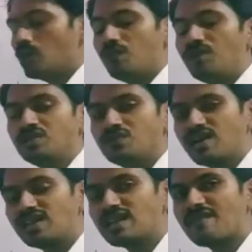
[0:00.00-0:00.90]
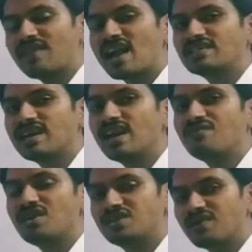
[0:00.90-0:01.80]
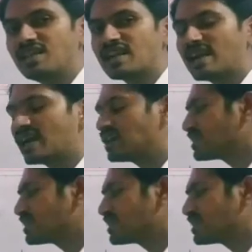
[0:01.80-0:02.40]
which one is left hand side? Which one is right hand